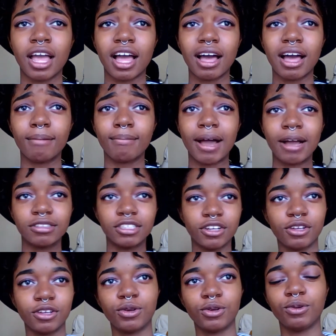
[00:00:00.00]
I'll
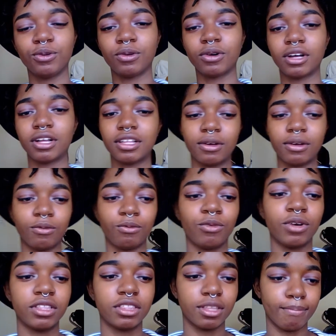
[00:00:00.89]
tell you
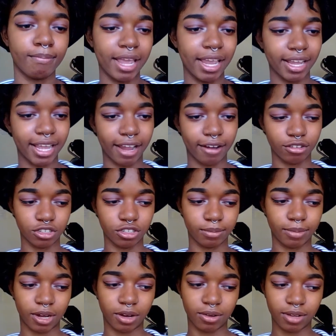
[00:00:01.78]
what the main character is
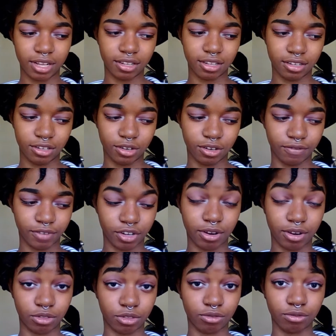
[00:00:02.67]
about, and you can
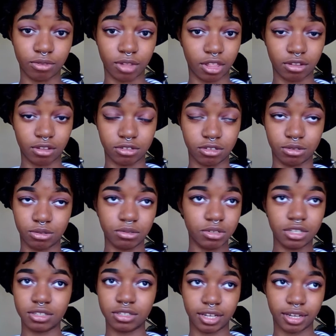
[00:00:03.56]
figure out the other two,
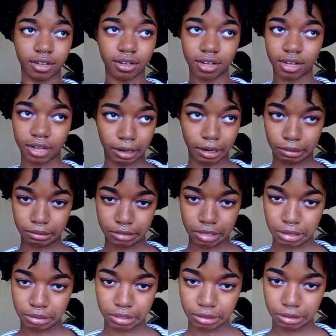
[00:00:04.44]
because like I'm
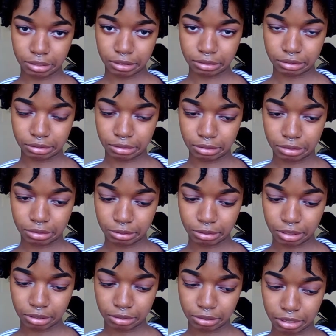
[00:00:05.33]
not really good at them.
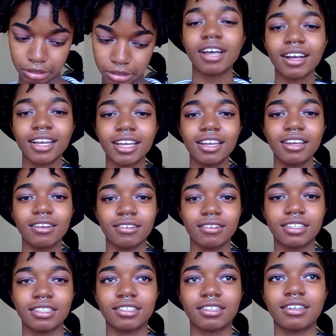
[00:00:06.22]
Saki
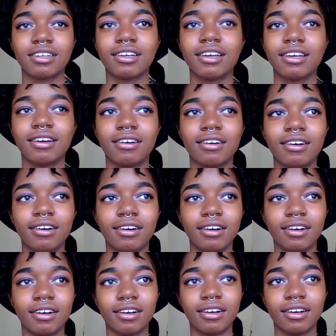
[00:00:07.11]
and Ugi-san
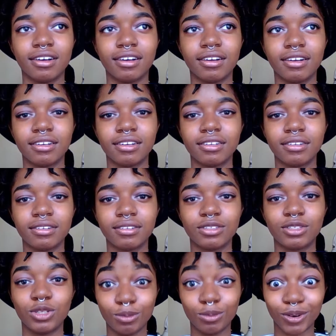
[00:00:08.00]
are
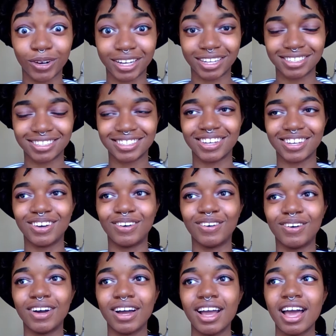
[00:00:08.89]
two boys,
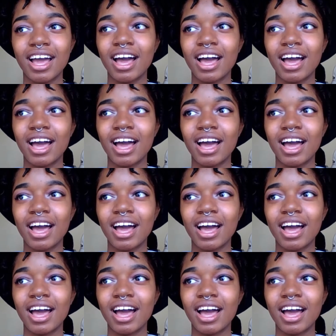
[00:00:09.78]
so